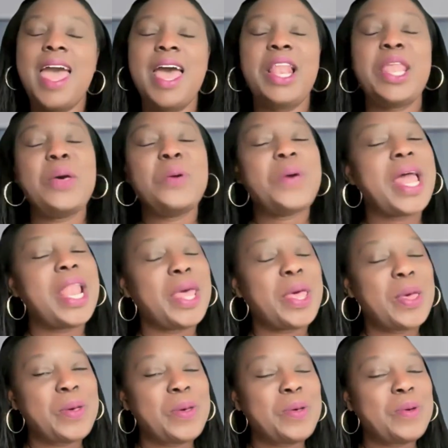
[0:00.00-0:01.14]
Hello,
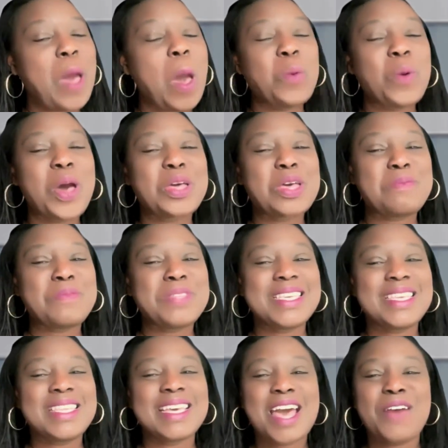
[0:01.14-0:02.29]
hello. Welcome to
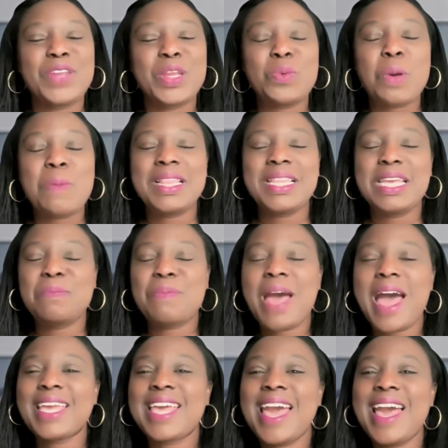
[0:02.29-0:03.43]
the Confident Woman Lead
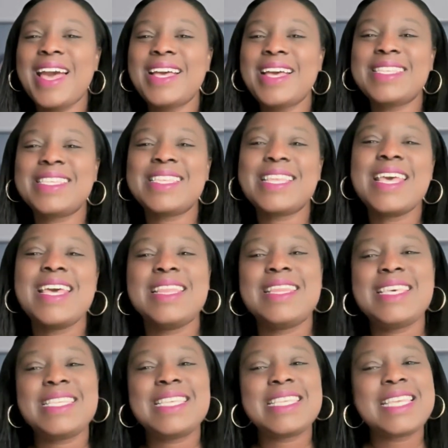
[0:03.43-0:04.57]
podcast.
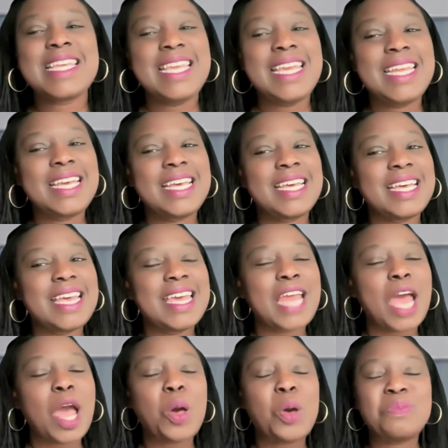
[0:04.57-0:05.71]
This is Anita, and
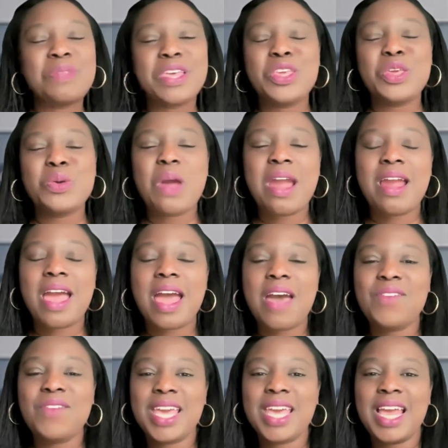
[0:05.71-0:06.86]
I hope that you are
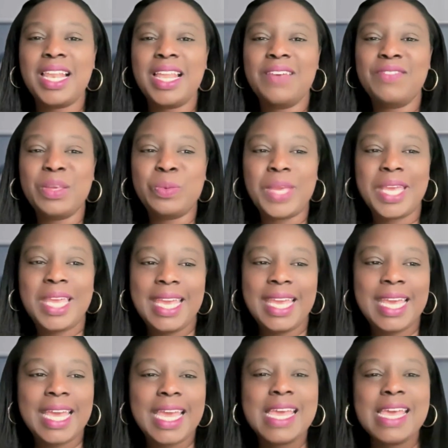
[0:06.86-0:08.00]
having a lovely
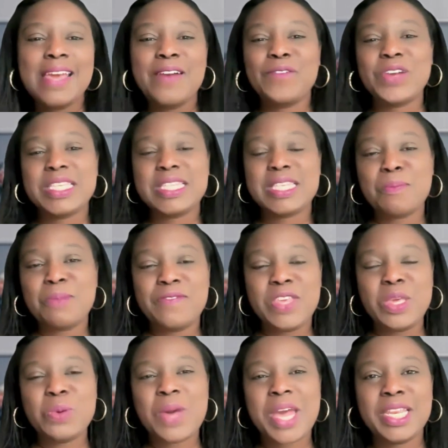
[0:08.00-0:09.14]
week. For some of
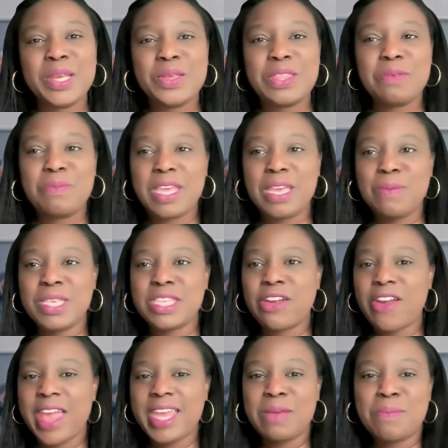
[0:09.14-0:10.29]
you, I know the babies are
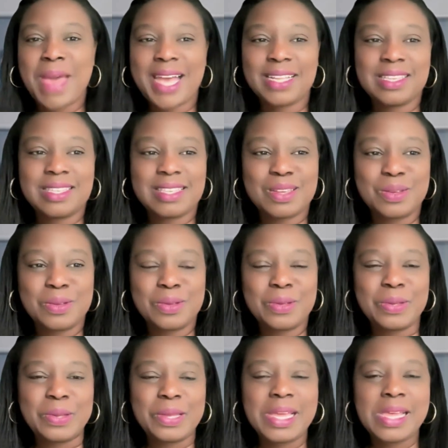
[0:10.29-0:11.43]
headed back to
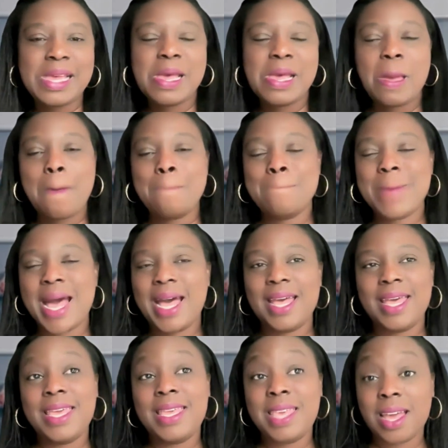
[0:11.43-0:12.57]
school. My
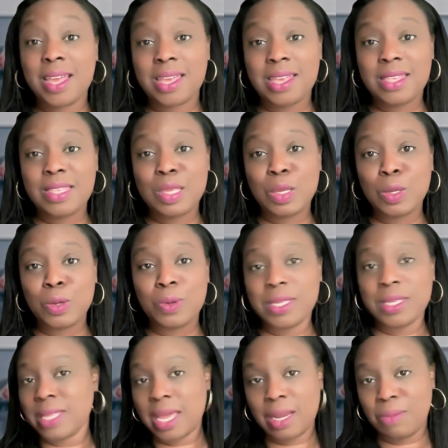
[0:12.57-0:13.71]
youngest, who is
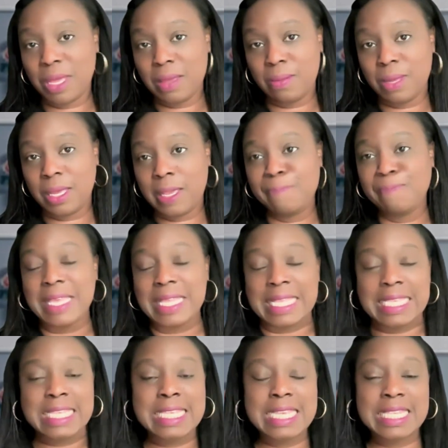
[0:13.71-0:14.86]
not a baby,
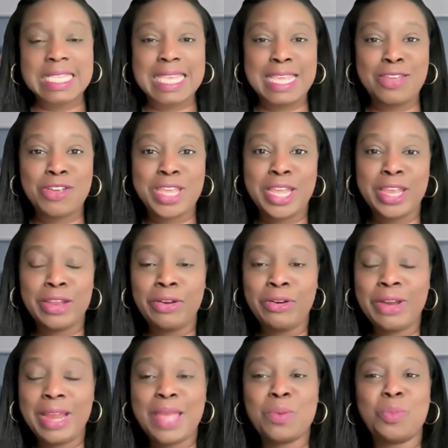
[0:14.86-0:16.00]
this is his senior
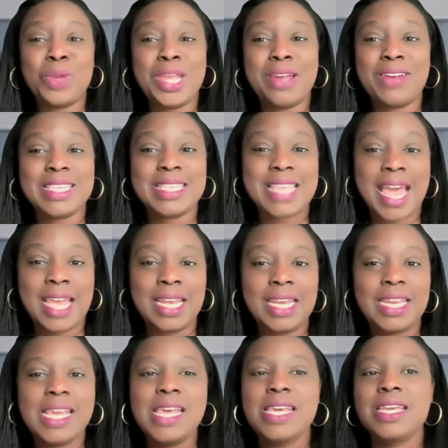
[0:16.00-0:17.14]
year, and we are
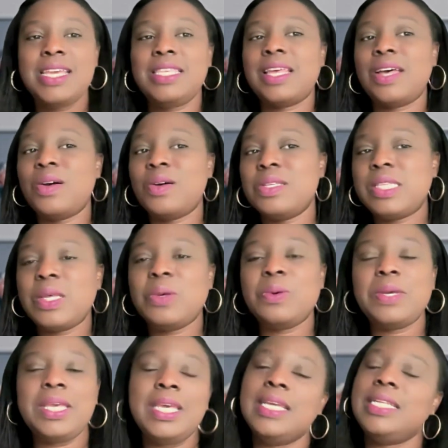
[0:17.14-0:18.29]
excited. He's
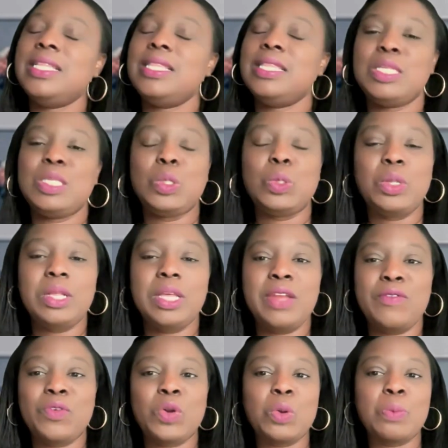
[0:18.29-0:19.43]
also in the dual
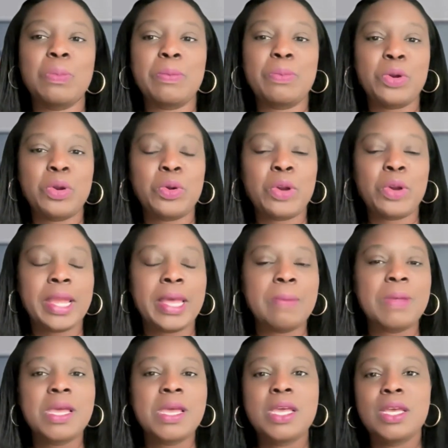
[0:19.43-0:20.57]
enrollment
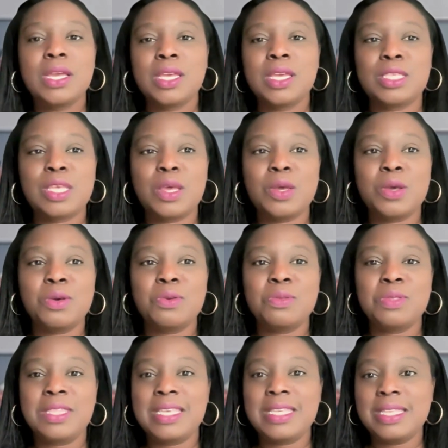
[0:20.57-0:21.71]
program. And
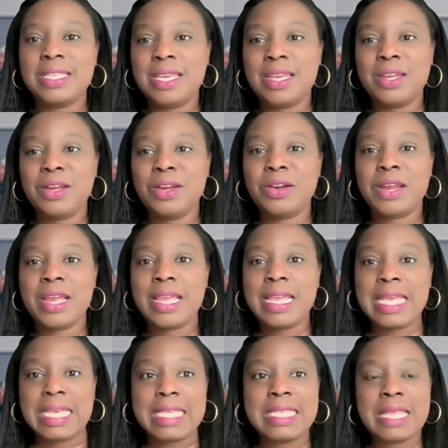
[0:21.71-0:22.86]
so this year
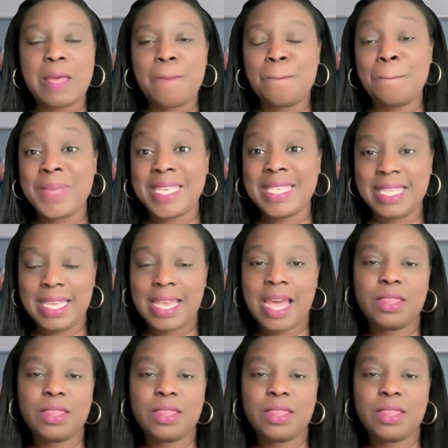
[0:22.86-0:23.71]
is busy.